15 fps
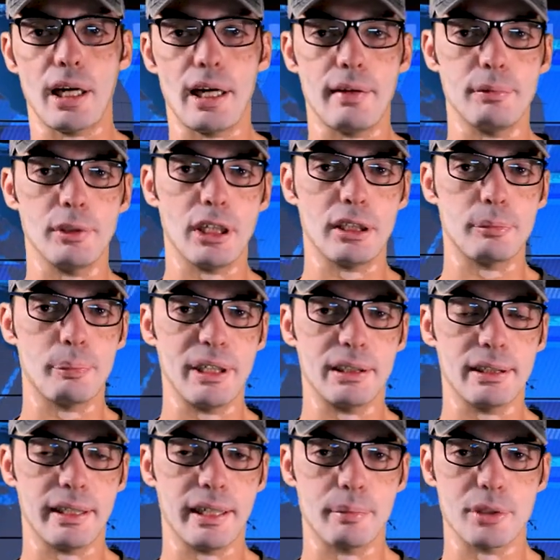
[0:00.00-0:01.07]
I have not been in
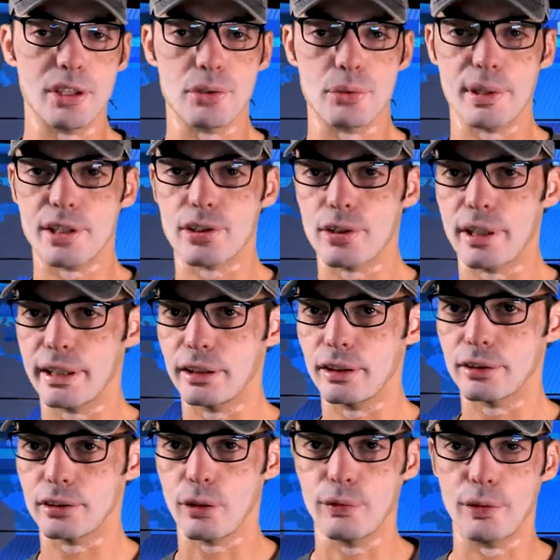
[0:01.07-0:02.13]
the game this week, so I
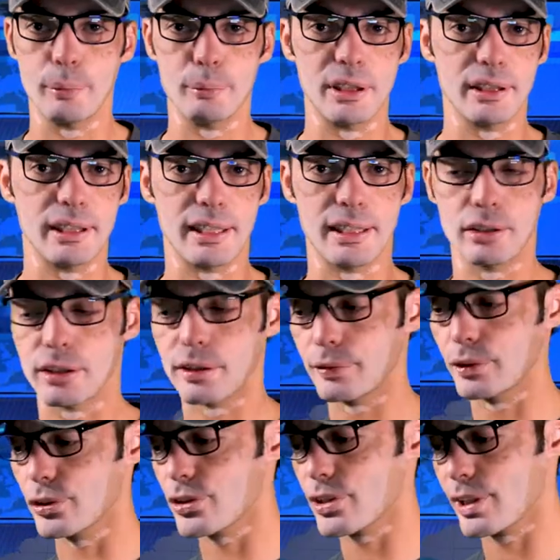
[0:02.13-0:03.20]
cannot confirm deny a lot
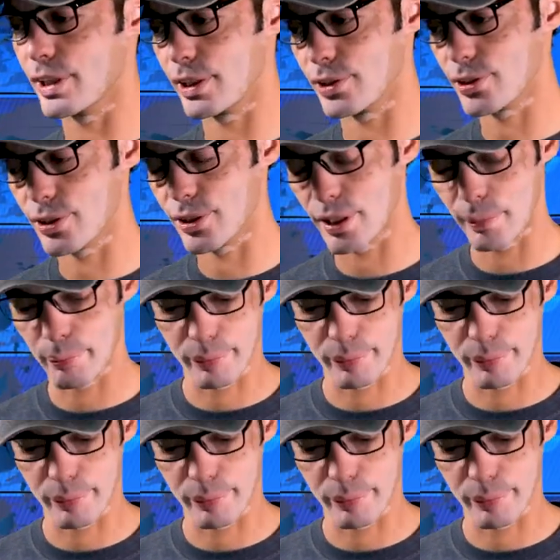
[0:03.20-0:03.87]
of those things,